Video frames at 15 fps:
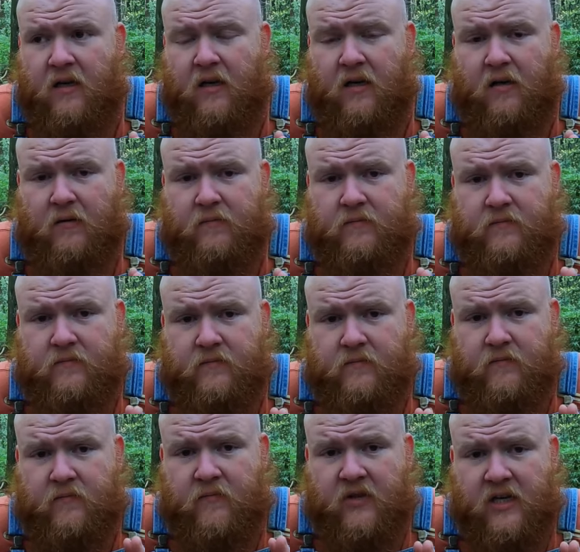Um,
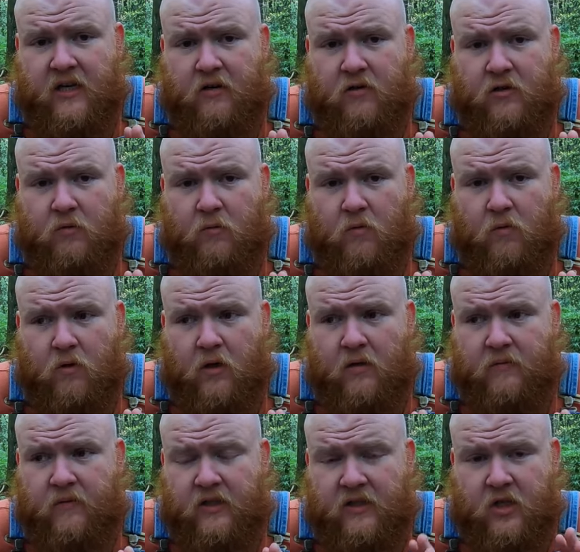theaters of war.
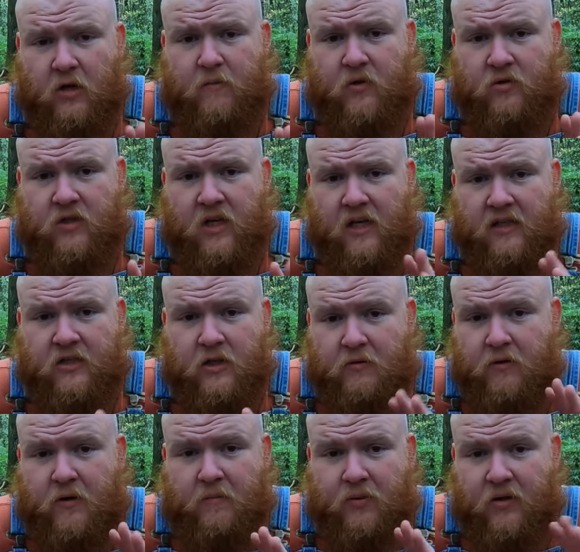It's almost like
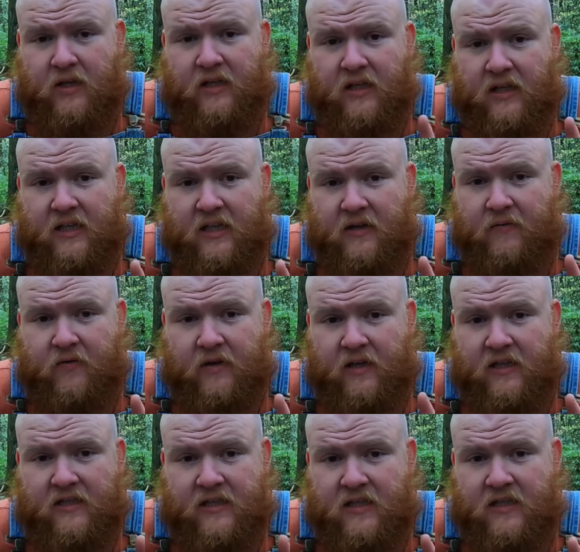two completely
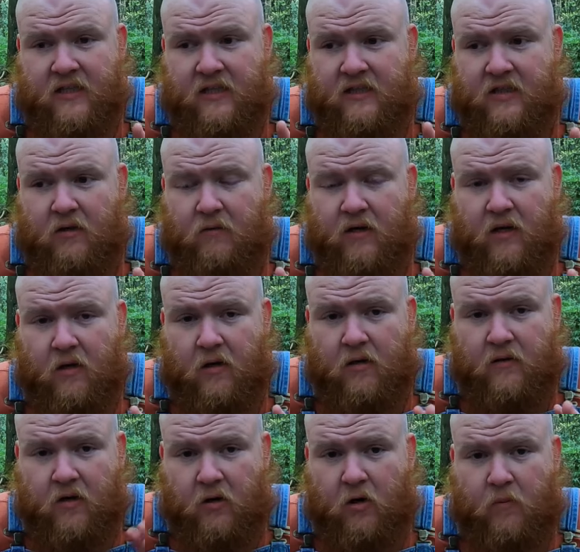different entities going
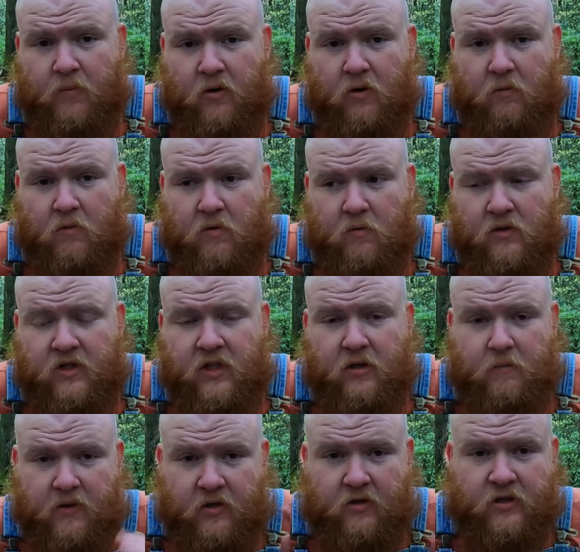on. They're all part of World War
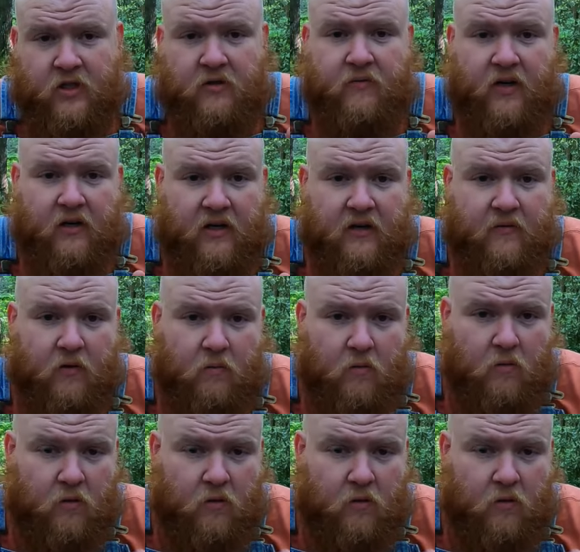II, but they're two very different